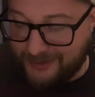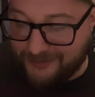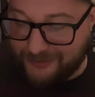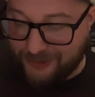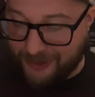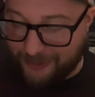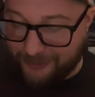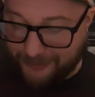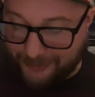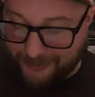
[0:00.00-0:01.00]
Stacy
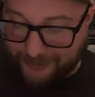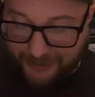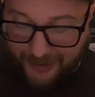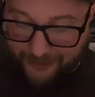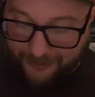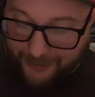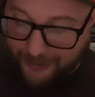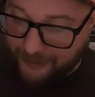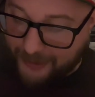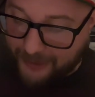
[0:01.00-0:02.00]
chuckled a little as she got out of the
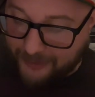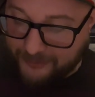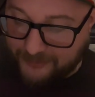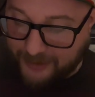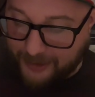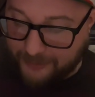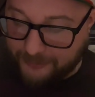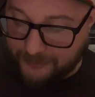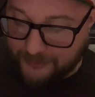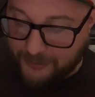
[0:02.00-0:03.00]
car and headed into the
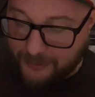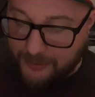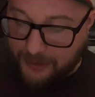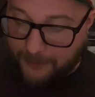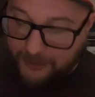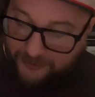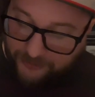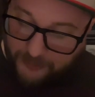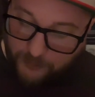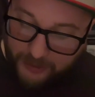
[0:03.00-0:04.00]
house. I
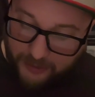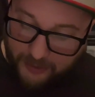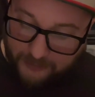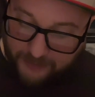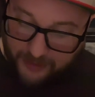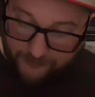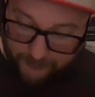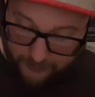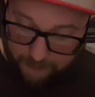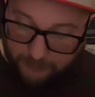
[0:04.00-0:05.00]
patiently waited
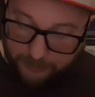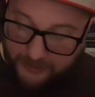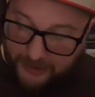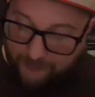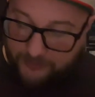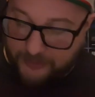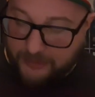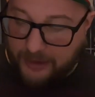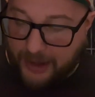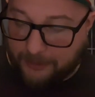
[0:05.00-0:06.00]
outside for her and replayed
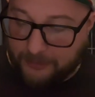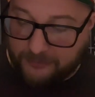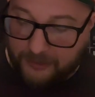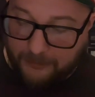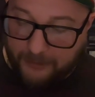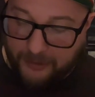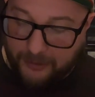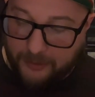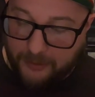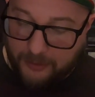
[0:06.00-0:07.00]
everything that happened tonight in
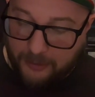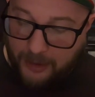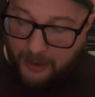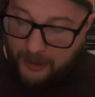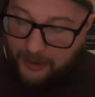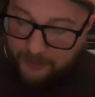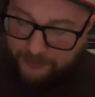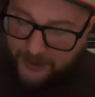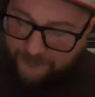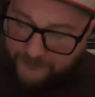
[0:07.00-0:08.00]
my head.
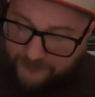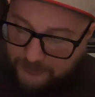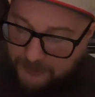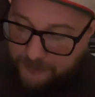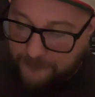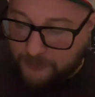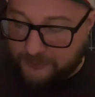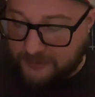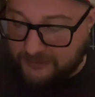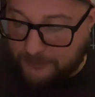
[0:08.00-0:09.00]
It was about 15 minutes
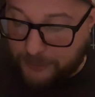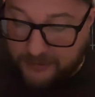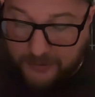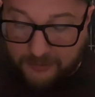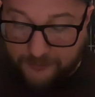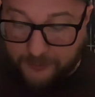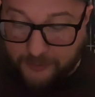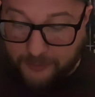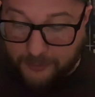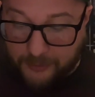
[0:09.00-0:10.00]
before Stacy peeked out the
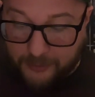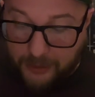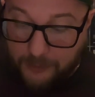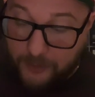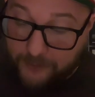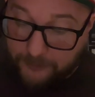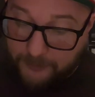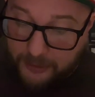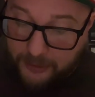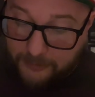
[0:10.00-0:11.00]
front door and
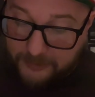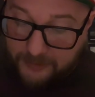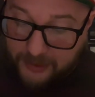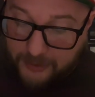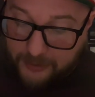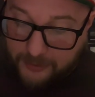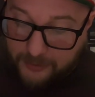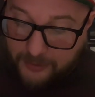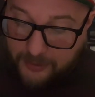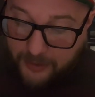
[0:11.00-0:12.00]
waved for me to come inside.